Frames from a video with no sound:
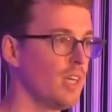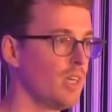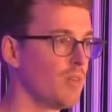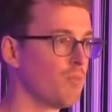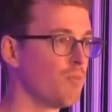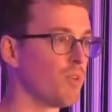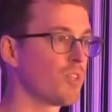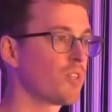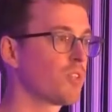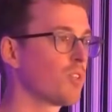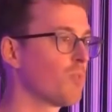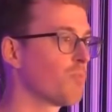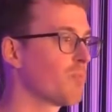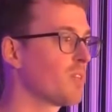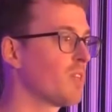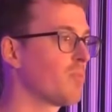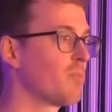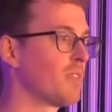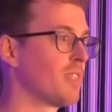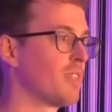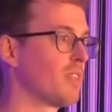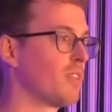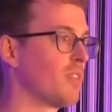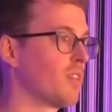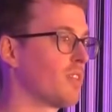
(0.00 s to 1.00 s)
But sometimes
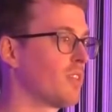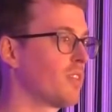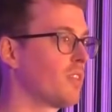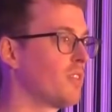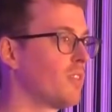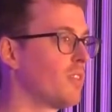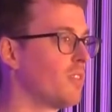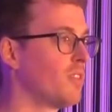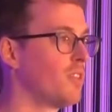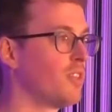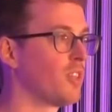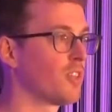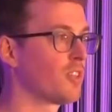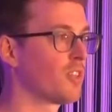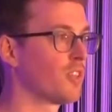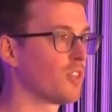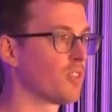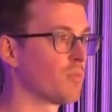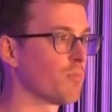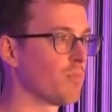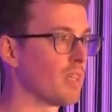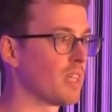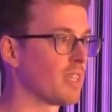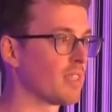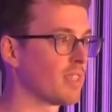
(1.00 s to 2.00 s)
it just
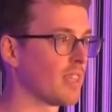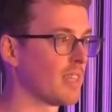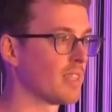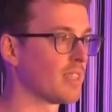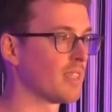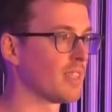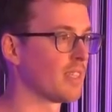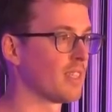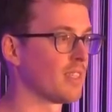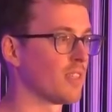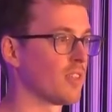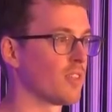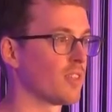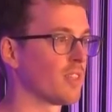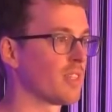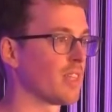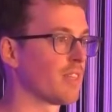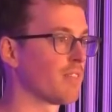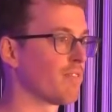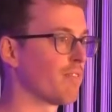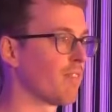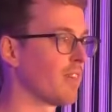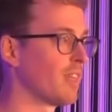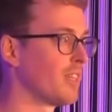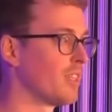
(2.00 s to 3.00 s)
doesn't make sense, and it doesn't
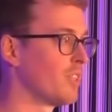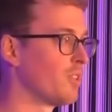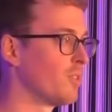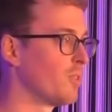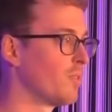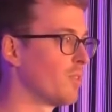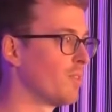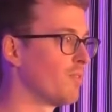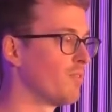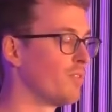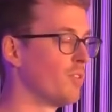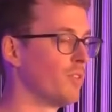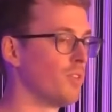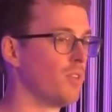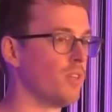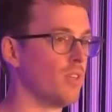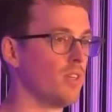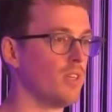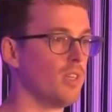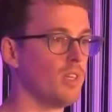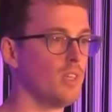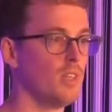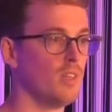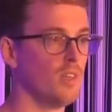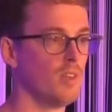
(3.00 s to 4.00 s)
add value. If you're
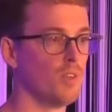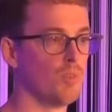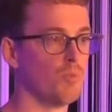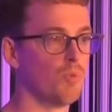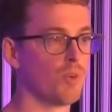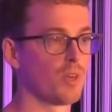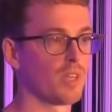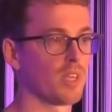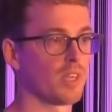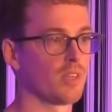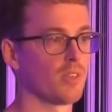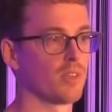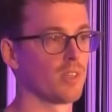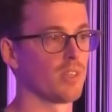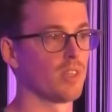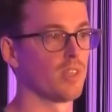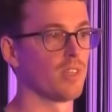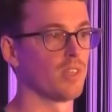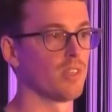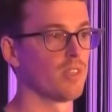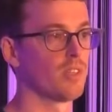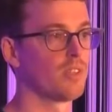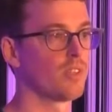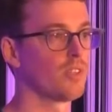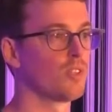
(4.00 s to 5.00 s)
working on
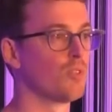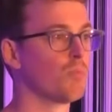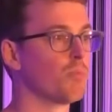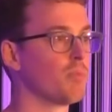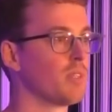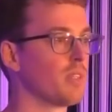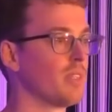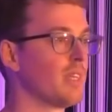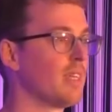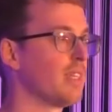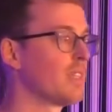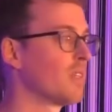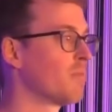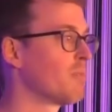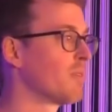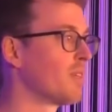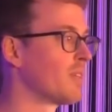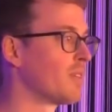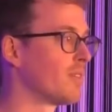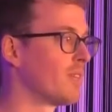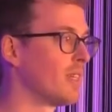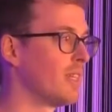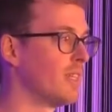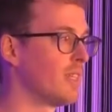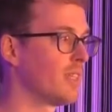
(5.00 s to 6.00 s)
a stupid data
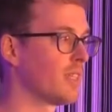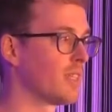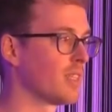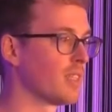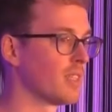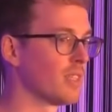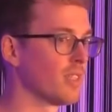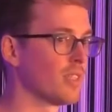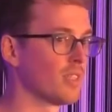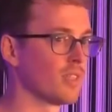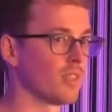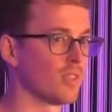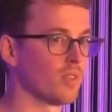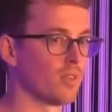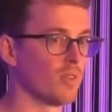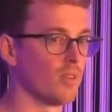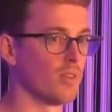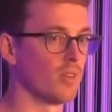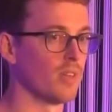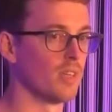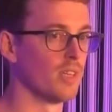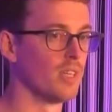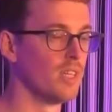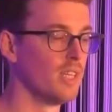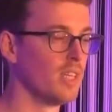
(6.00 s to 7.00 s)
migration
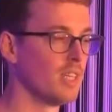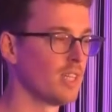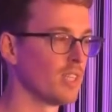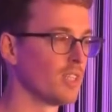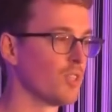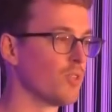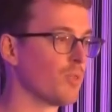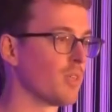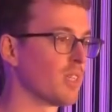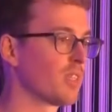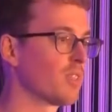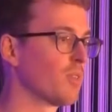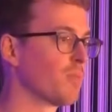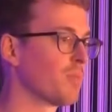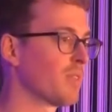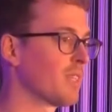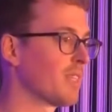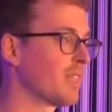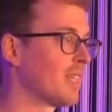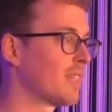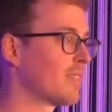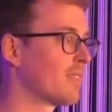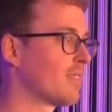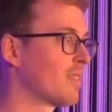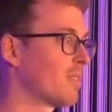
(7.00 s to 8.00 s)
or doing something
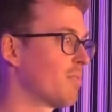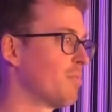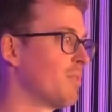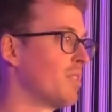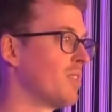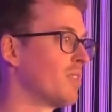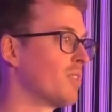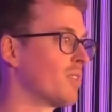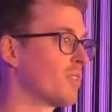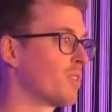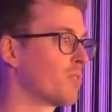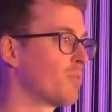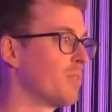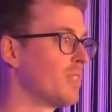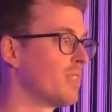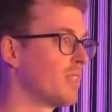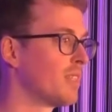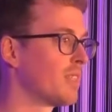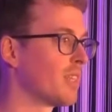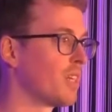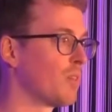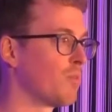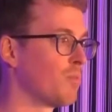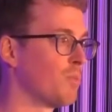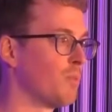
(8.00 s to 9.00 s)
that's been done 20
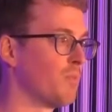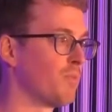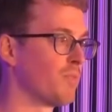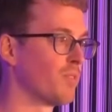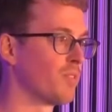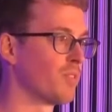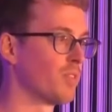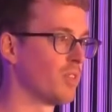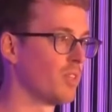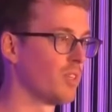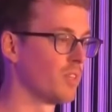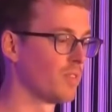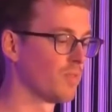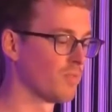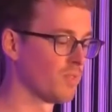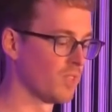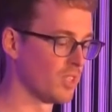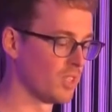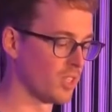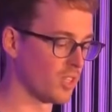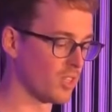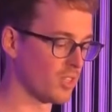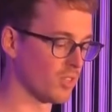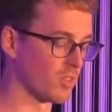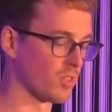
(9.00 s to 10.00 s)
times before,
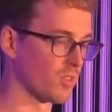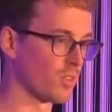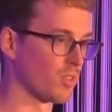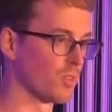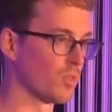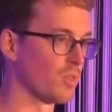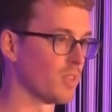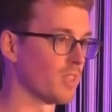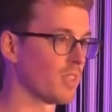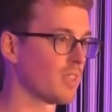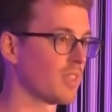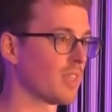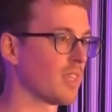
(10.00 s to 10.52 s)
just don't do it.